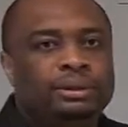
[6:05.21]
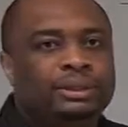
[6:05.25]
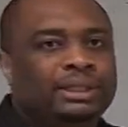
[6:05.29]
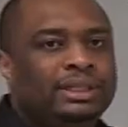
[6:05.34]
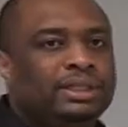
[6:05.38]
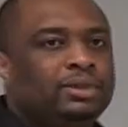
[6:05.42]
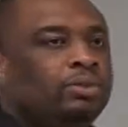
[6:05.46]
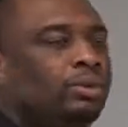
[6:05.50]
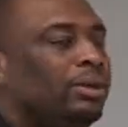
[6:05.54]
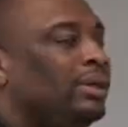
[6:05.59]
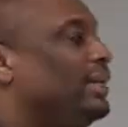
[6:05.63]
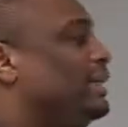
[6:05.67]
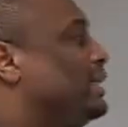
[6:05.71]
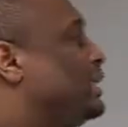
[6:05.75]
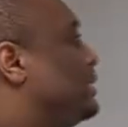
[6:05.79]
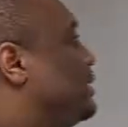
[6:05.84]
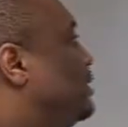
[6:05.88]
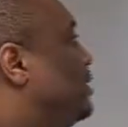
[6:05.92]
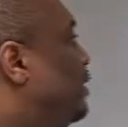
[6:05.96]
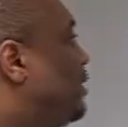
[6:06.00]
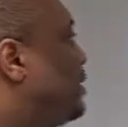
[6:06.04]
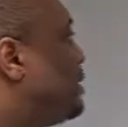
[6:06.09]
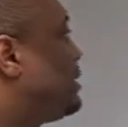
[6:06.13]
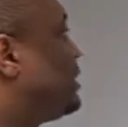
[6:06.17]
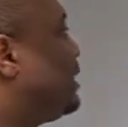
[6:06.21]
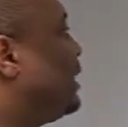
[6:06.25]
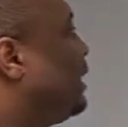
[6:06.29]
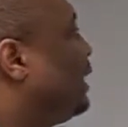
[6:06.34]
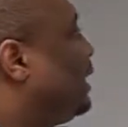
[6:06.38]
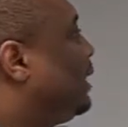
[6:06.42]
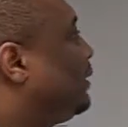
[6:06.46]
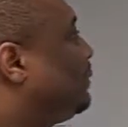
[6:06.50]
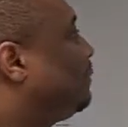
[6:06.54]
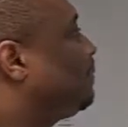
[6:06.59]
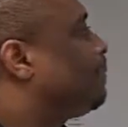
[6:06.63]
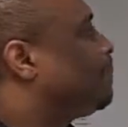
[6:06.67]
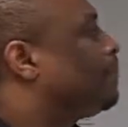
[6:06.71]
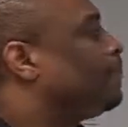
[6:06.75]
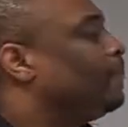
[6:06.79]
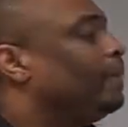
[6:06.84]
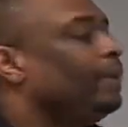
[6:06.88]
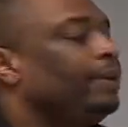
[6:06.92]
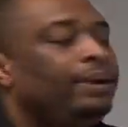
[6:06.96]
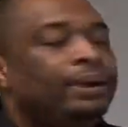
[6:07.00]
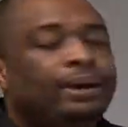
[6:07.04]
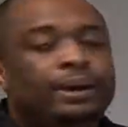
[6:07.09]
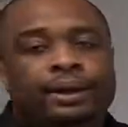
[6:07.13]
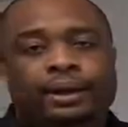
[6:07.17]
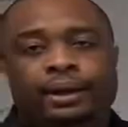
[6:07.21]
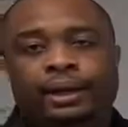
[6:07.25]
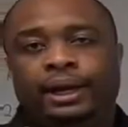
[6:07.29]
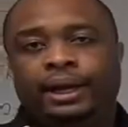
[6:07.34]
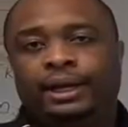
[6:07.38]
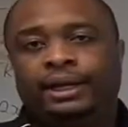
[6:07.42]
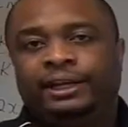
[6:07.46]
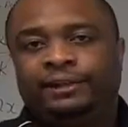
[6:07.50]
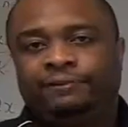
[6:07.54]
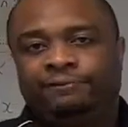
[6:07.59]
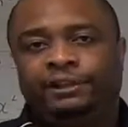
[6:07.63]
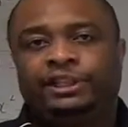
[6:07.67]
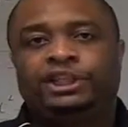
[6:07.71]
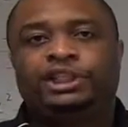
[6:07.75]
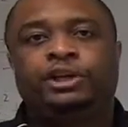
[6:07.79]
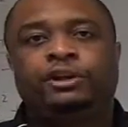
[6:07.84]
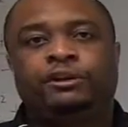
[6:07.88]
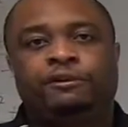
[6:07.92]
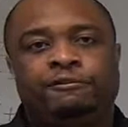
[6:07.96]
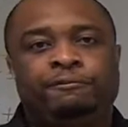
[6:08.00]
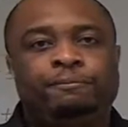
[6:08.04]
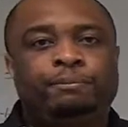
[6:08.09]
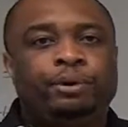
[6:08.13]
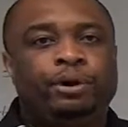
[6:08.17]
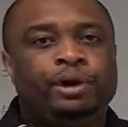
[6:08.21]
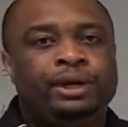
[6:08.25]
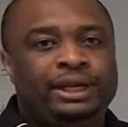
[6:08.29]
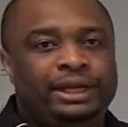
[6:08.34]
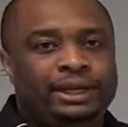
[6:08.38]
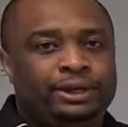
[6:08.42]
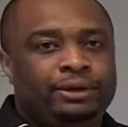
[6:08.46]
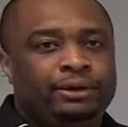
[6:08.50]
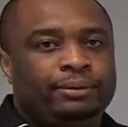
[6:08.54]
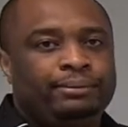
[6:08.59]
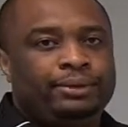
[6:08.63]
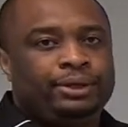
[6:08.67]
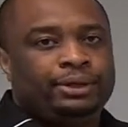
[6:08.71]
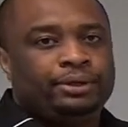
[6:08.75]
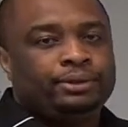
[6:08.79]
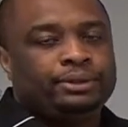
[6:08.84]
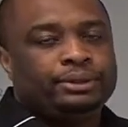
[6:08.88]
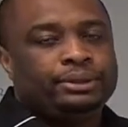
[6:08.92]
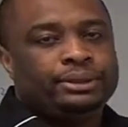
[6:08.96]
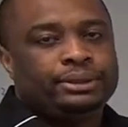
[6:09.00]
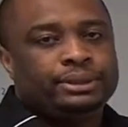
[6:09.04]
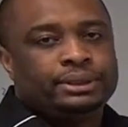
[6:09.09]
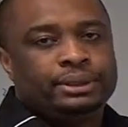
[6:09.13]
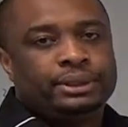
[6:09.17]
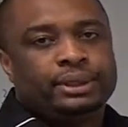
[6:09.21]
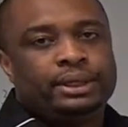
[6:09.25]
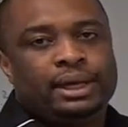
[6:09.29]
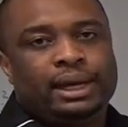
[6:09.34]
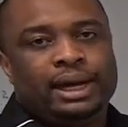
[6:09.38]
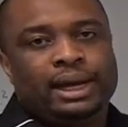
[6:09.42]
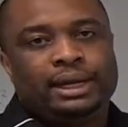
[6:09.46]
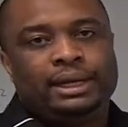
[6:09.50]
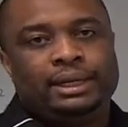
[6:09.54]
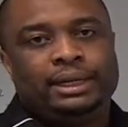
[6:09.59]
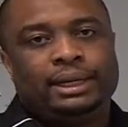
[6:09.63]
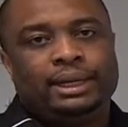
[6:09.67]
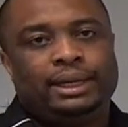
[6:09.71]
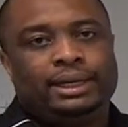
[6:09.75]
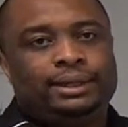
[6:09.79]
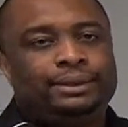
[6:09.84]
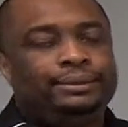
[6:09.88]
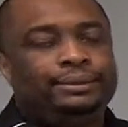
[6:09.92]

This one is just a division of polynomials, and